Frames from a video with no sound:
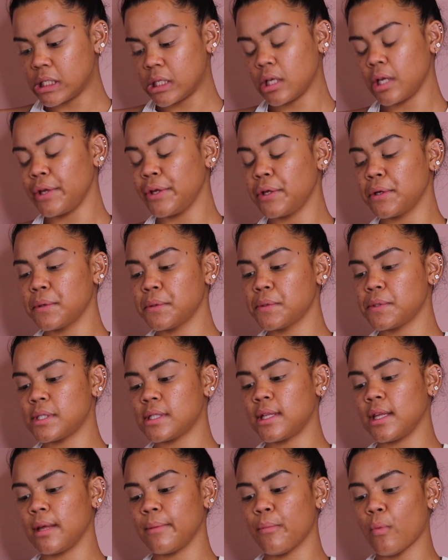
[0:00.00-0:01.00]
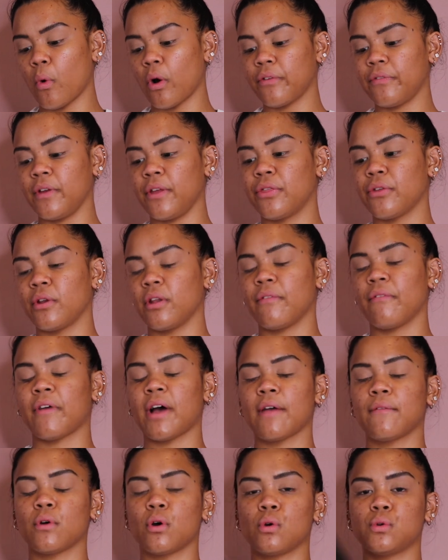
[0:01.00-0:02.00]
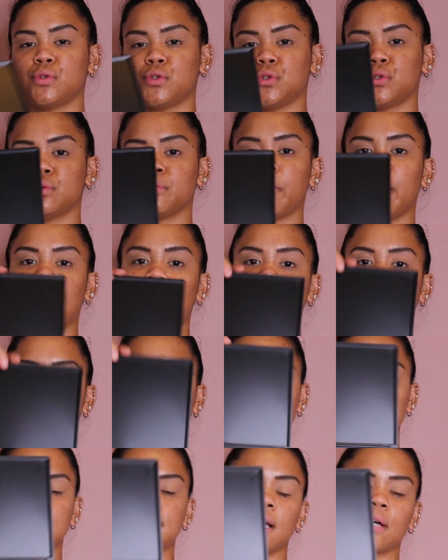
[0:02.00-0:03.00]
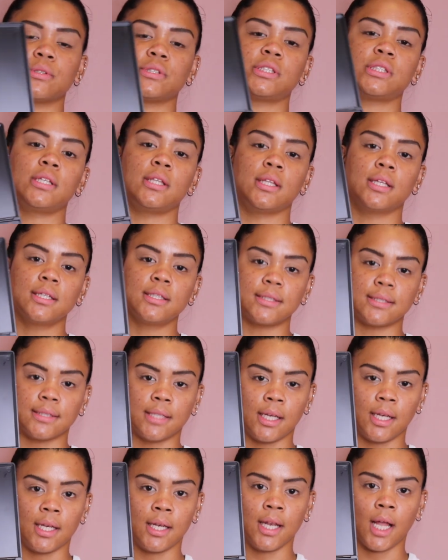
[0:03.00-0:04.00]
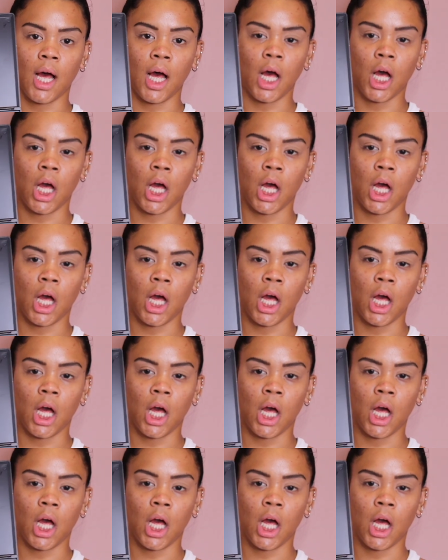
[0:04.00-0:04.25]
to use the Morphe 3502 palette. This is how she looks like.